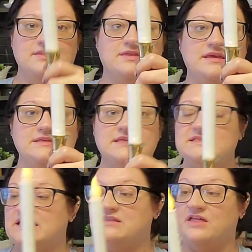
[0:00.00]
these, because
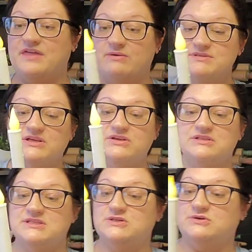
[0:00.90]
I thought that was a good
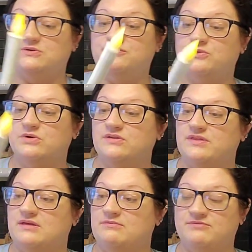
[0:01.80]
deal for
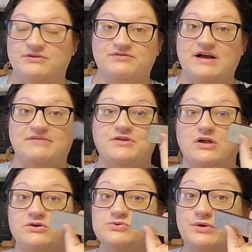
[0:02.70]
them for
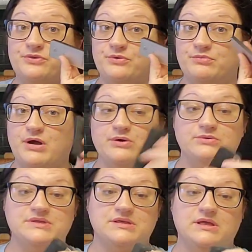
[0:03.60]
$5 with the
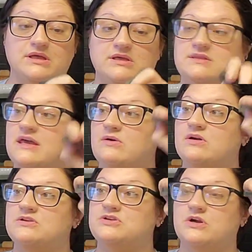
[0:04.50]
remote that
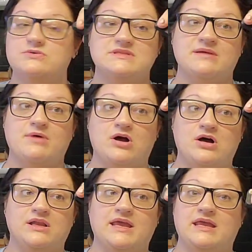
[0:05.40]
controls them
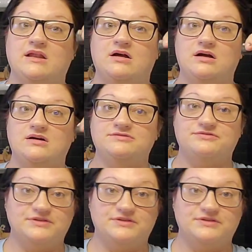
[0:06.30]
on and off.